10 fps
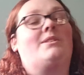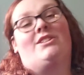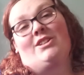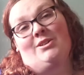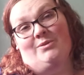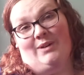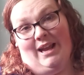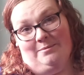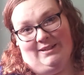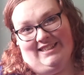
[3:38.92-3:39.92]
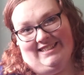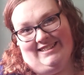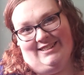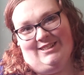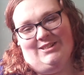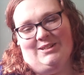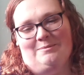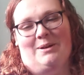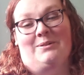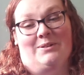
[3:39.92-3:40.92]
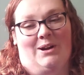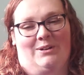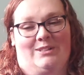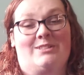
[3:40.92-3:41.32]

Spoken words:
gonna start rambling soon about Rowan,